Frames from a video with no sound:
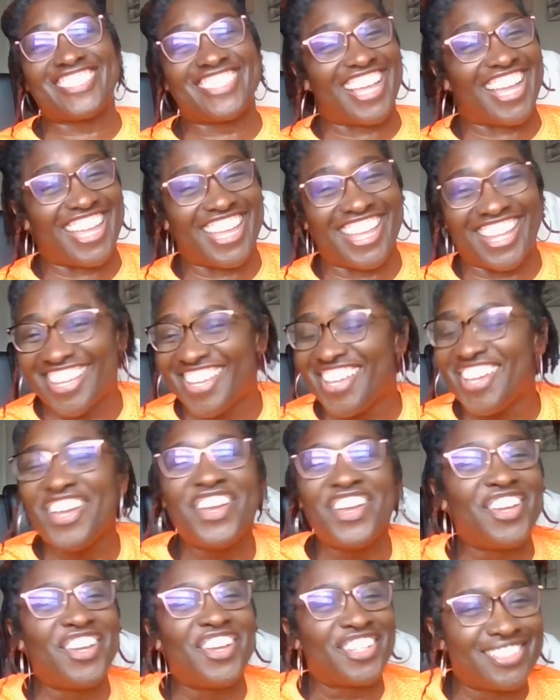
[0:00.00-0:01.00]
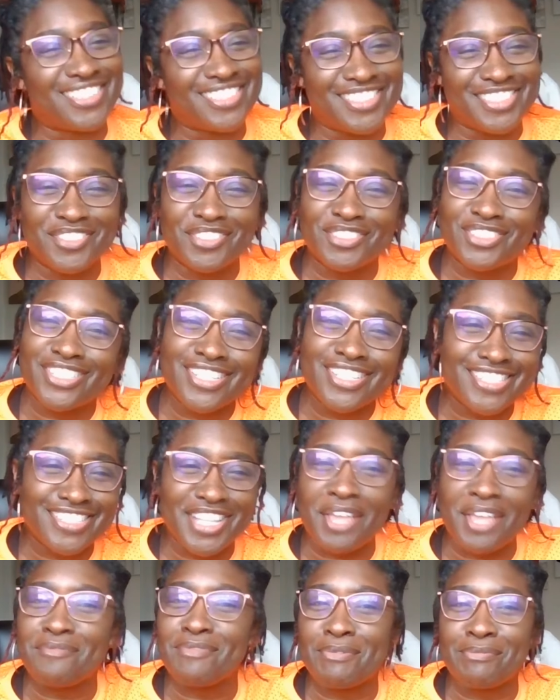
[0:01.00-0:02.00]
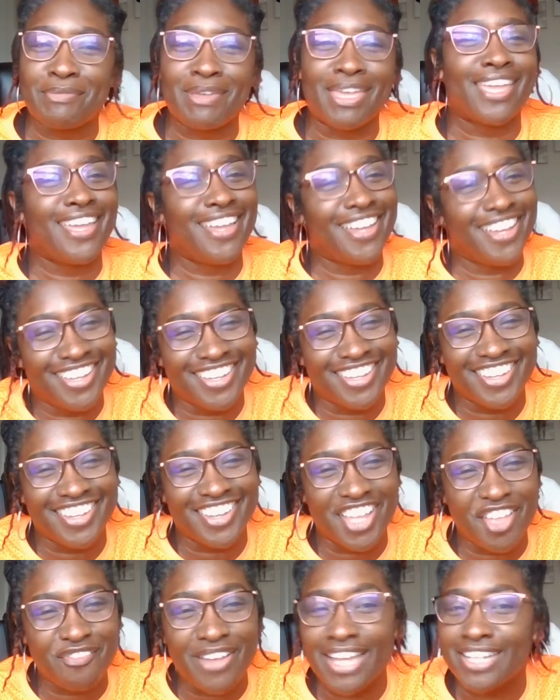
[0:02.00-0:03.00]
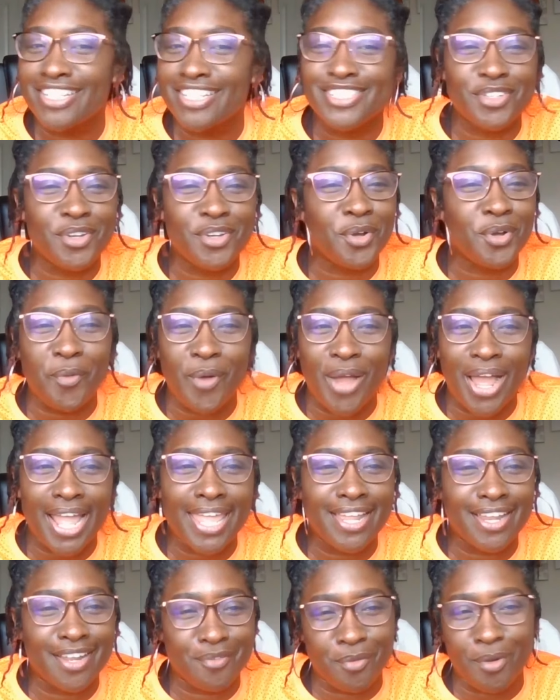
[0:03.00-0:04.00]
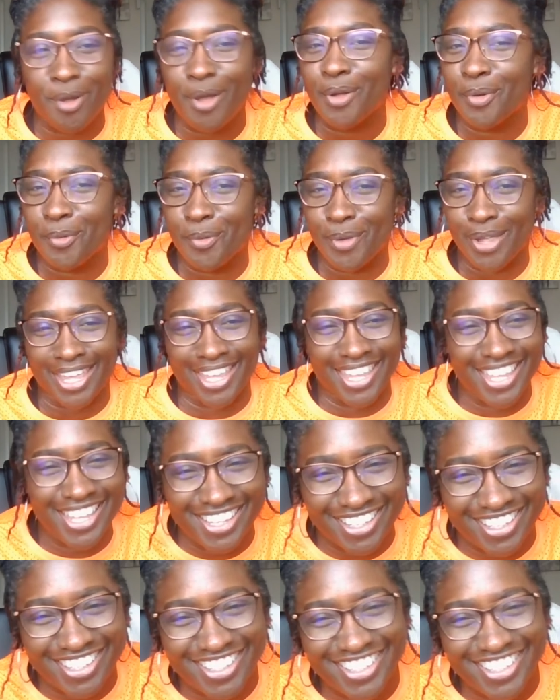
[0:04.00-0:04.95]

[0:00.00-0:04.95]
it's like, just let me be. If I just go quiet, walk away,